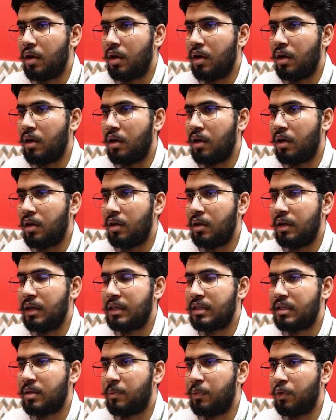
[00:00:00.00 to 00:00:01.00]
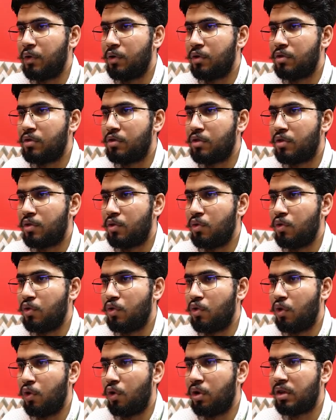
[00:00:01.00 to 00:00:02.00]
let's suppose 2
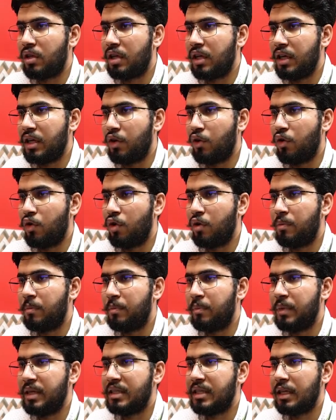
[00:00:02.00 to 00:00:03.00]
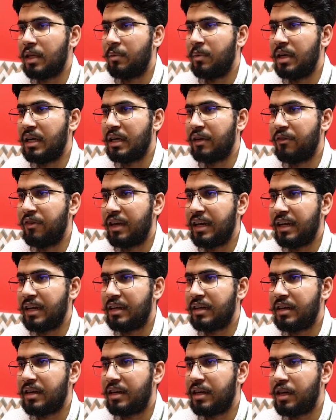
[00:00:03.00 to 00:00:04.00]
or 3, or basically
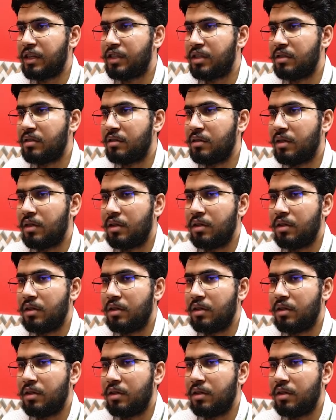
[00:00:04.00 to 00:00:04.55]
multivariate regression,